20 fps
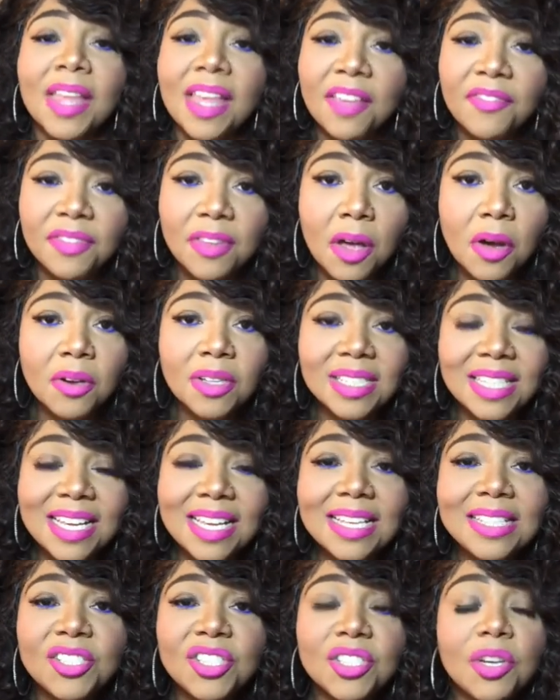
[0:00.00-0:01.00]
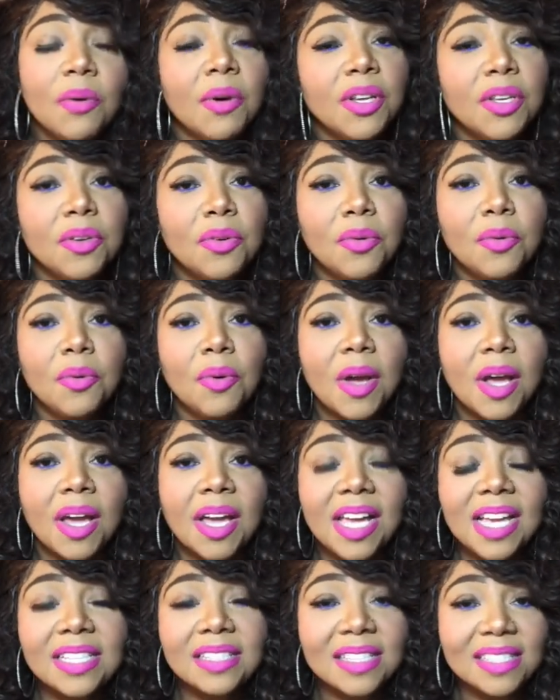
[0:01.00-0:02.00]
As long as he's showing you
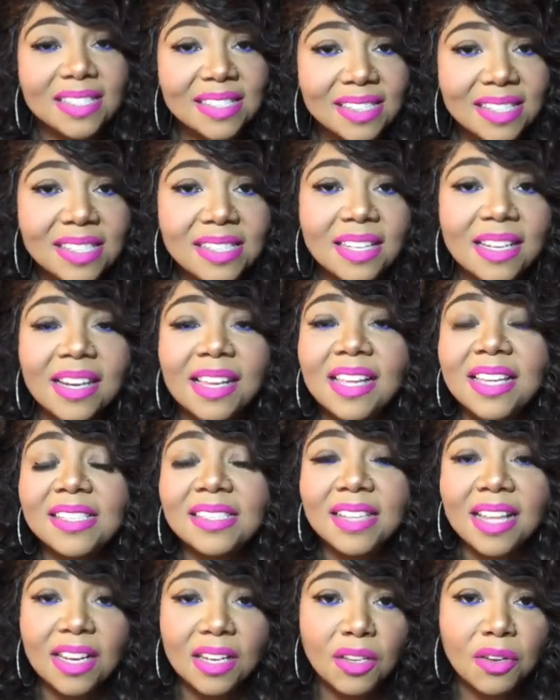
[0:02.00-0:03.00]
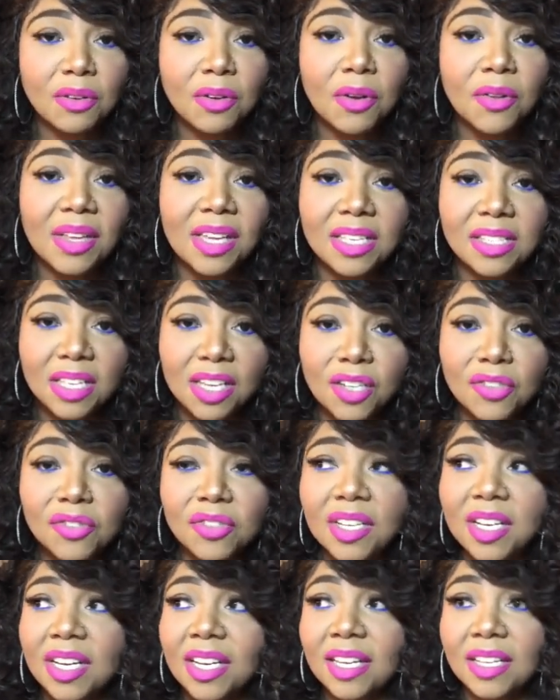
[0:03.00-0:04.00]
he's consistent and he's letting you know that he's
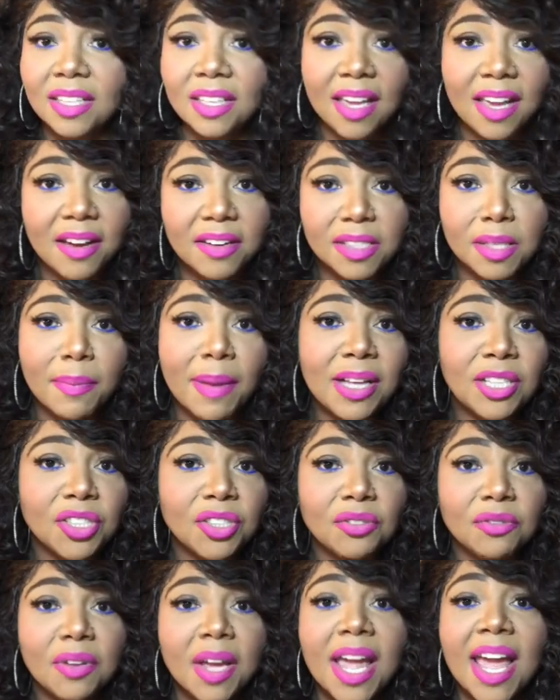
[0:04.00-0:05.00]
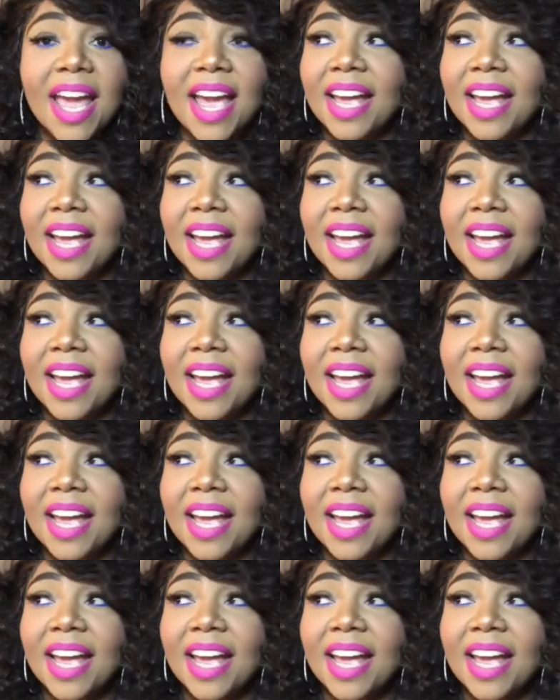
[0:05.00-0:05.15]
interested and he cares about you